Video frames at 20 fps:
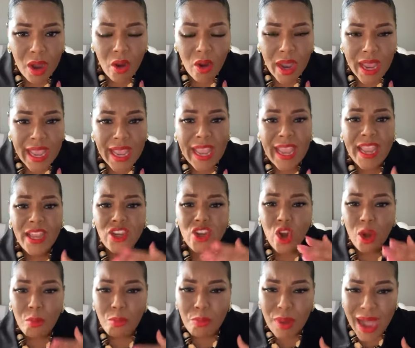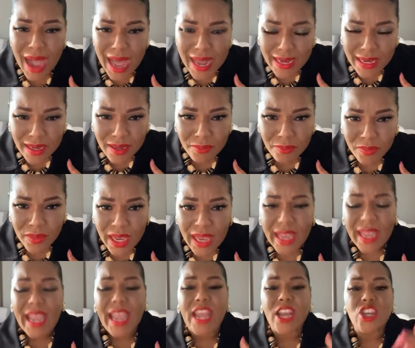And your body
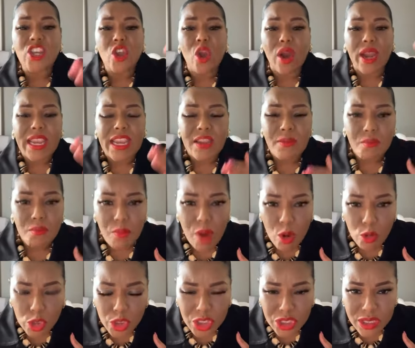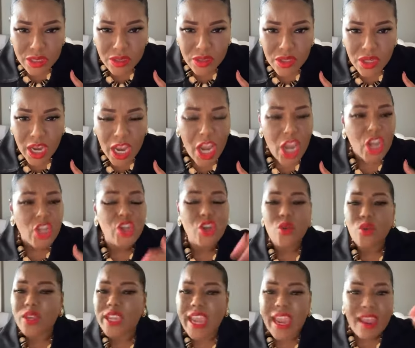and your emotions. You
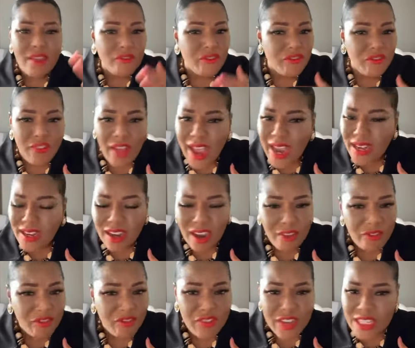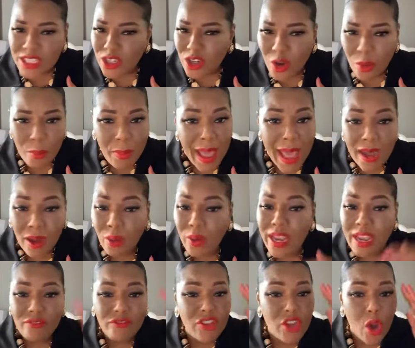can't fight a physical battle if
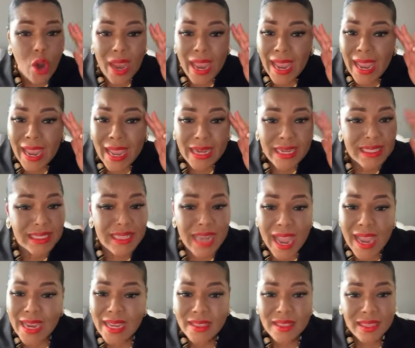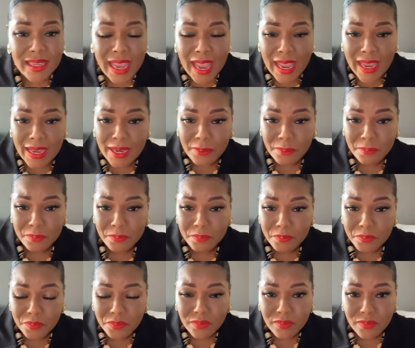your head is not in the game.
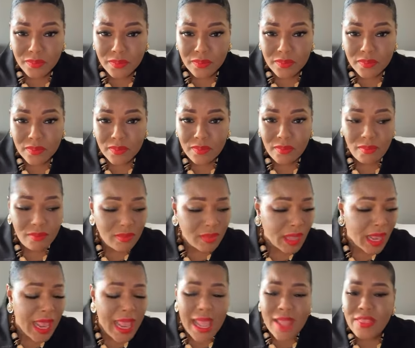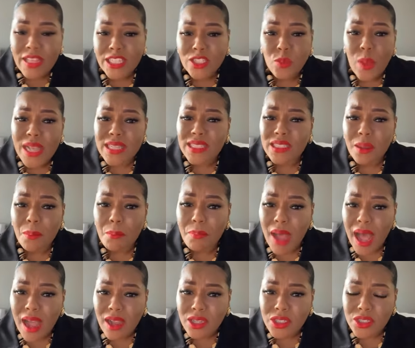That's why some
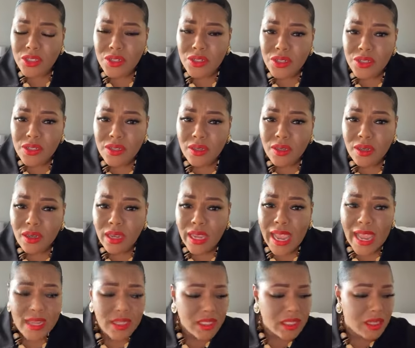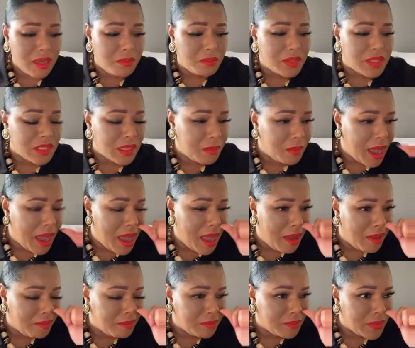boxers and some
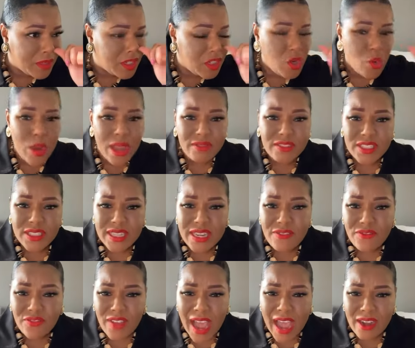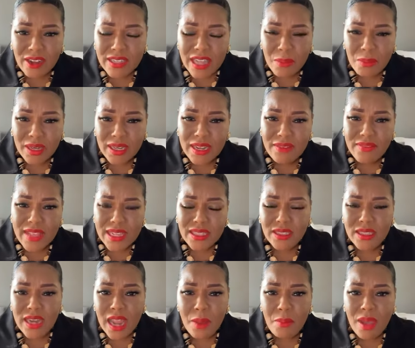UFC fighters, I believe that's the name
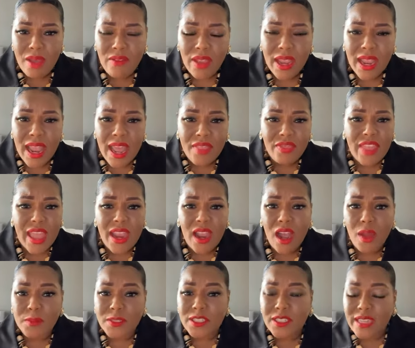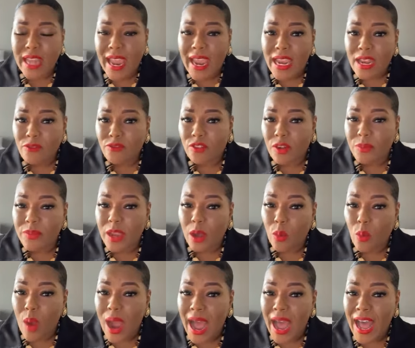of it, they abstain from their
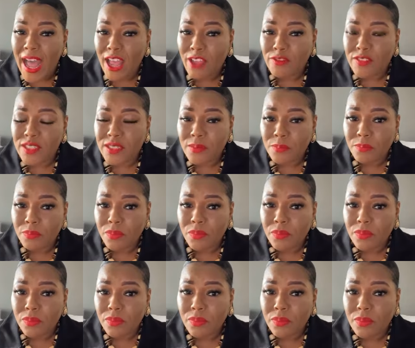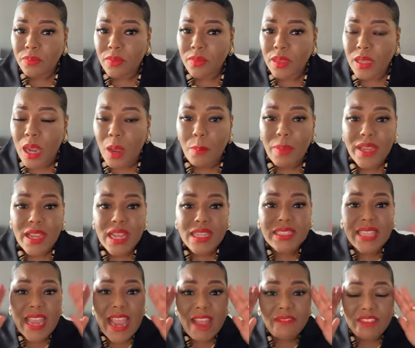wives because they have
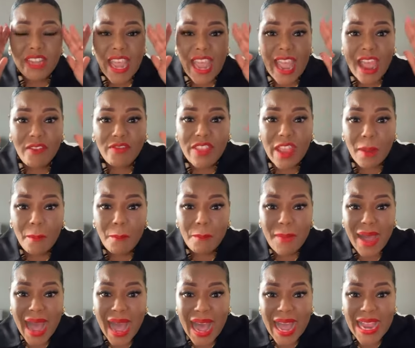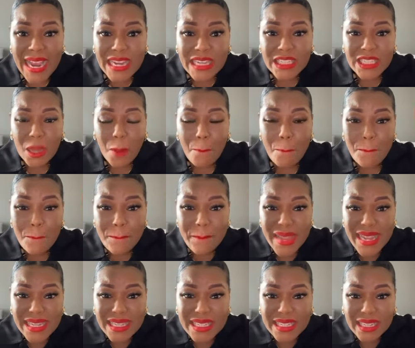to have their minds
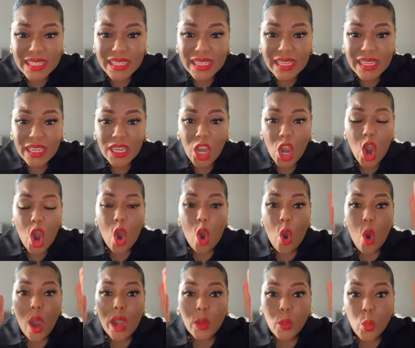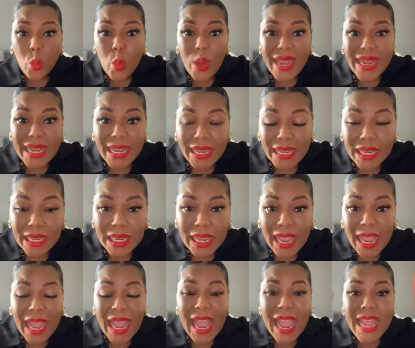mentally on winning.
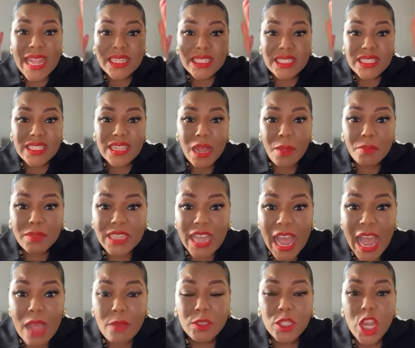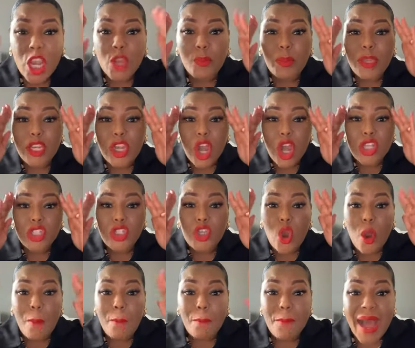And sometimes because your
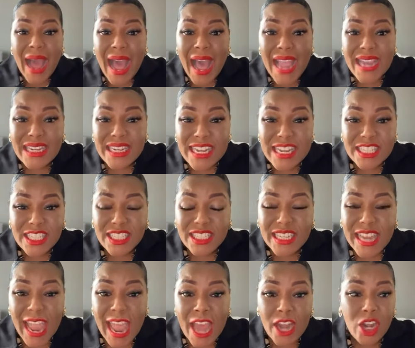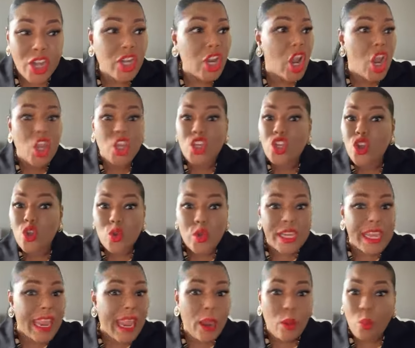mind is scattered, you
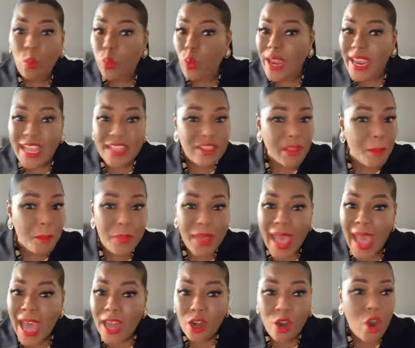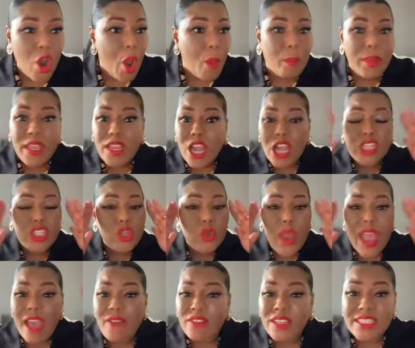can't win the battle because you
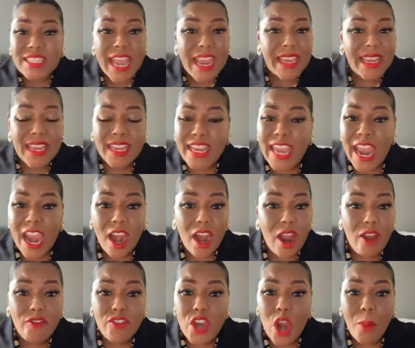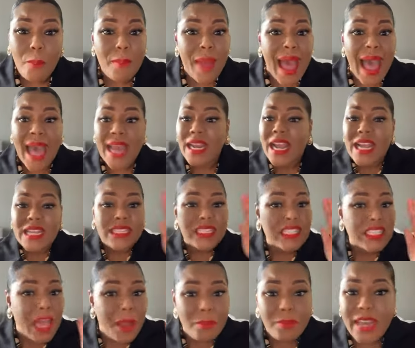haven't taken care of your mind. Some
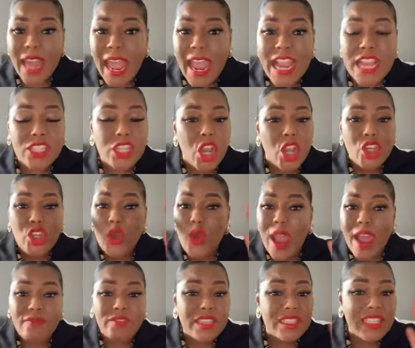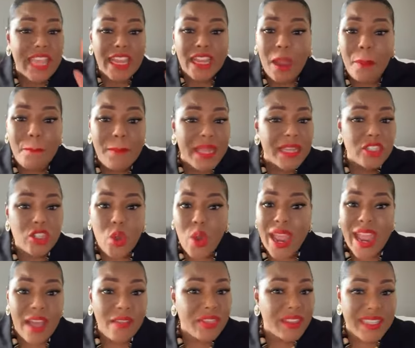days you have to take a mental health
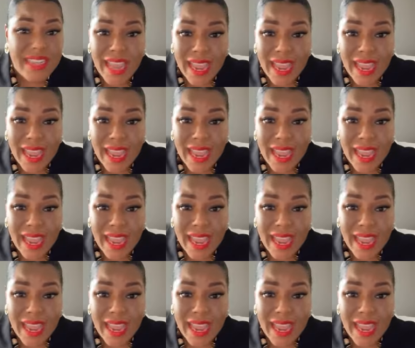day.